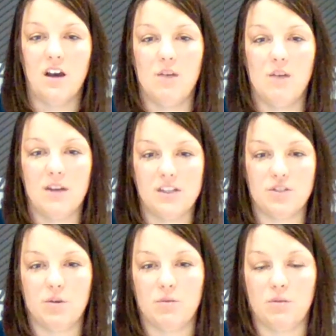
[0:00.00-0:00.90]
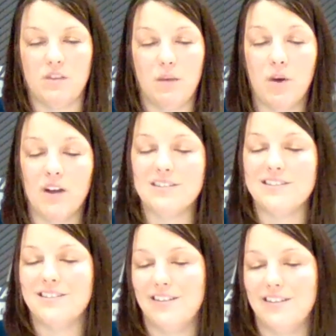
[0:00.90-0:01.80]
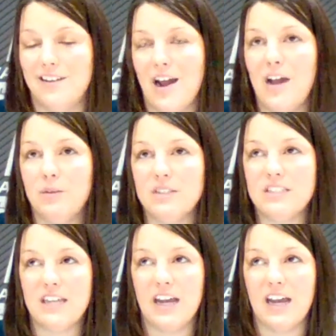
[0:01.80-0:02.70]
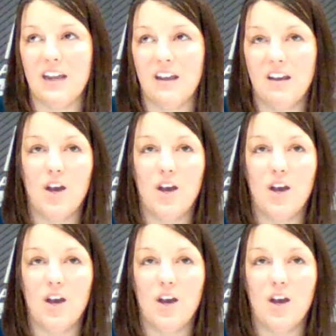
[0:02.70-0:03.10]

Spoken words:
as you go through that process. And I would say,